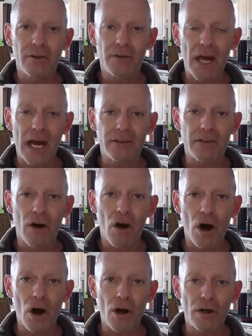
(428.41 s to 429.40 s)
that
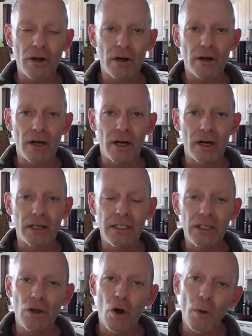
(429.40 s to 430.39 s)
our uh,
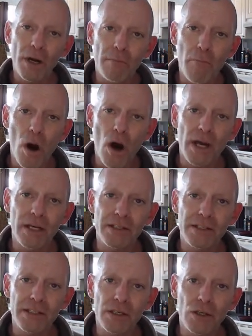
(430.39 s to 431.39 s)
egoic
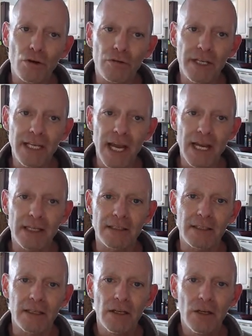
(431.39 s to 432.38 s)
minds create.